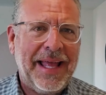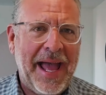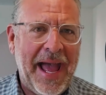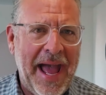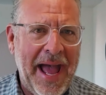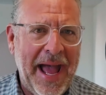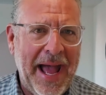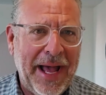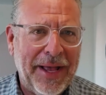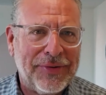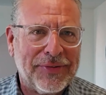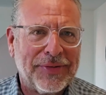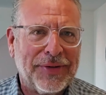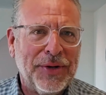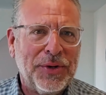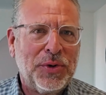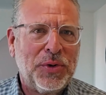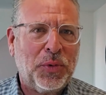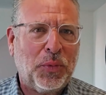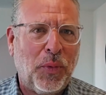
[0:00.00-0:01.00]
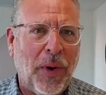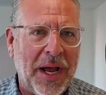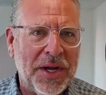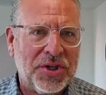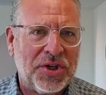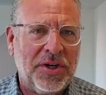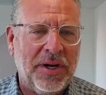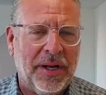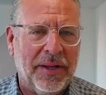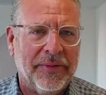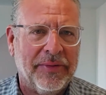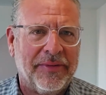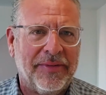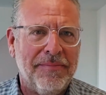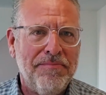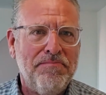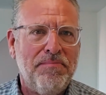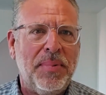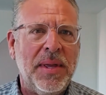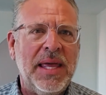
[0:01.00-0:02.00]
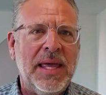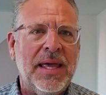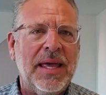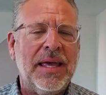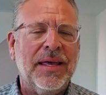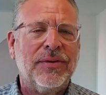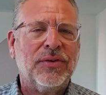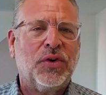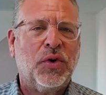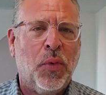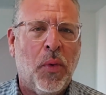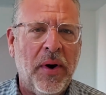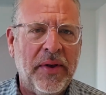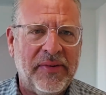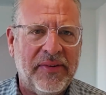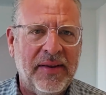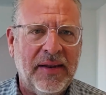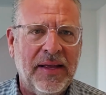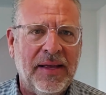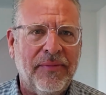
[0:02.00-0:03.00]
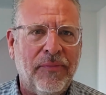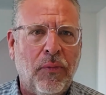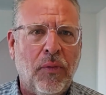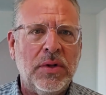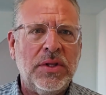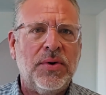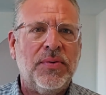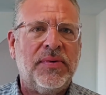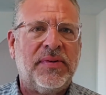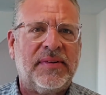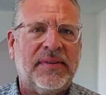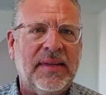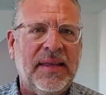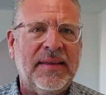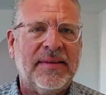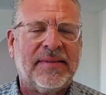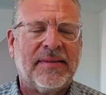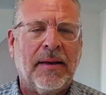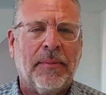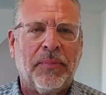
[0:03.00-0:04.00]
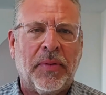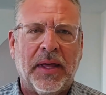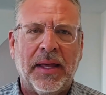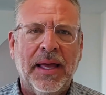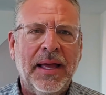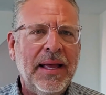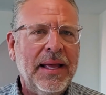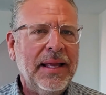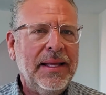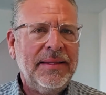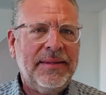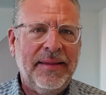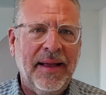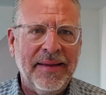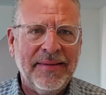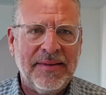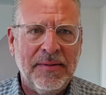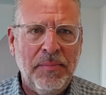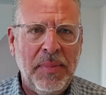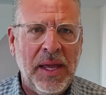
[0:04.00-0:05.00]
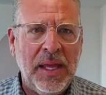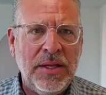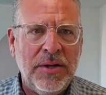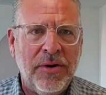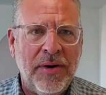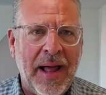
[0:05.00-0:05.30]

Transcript: ask questions. Be inquisitive when you see something. Doesn't mean you're